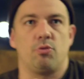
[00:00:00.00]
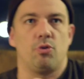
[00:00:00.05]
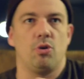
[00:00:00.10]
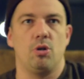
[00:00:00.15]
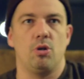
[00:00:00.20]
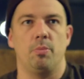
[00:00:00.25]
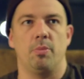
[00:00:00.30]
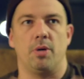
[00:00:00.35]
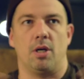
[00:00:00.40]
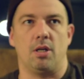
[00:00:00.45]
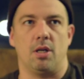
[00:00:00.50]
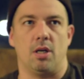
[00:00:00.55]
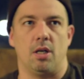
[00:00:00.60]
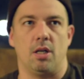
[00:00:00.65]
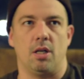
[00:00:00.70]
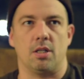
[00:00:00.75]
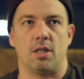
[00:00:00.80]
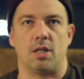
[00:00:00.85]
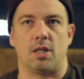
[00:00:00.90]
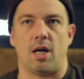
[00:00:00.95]
room, and
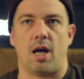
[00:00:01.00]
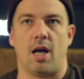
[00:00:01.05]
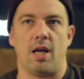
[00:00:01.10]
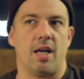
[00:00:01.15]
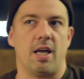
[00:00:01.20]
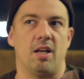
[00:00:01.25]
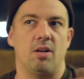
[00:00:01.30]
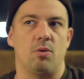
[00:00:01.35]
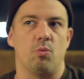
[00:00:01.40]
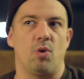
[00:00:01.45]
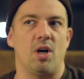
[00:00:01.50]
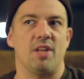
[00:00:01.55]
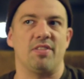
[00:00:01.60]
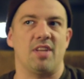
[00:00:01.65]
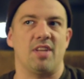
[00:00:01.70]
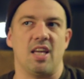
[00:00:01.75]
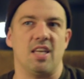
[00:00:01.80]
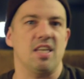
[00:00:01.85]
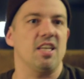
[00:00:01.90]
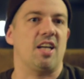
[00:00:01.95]
another guy, and one
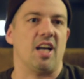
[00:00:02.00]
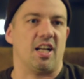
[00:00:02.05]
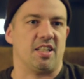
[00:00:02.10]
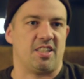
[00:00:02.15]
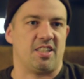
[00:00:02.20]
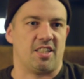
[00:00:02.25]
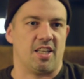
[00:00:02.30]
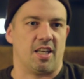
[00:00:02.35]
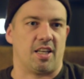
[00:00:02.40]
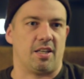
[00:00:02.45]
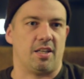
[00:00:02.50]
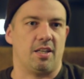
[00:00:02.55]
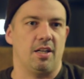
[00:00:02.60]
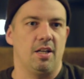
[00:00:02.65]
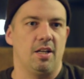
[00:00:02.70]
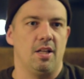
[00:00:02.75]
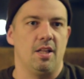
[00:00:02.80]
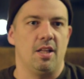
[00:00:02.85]
day he got sick.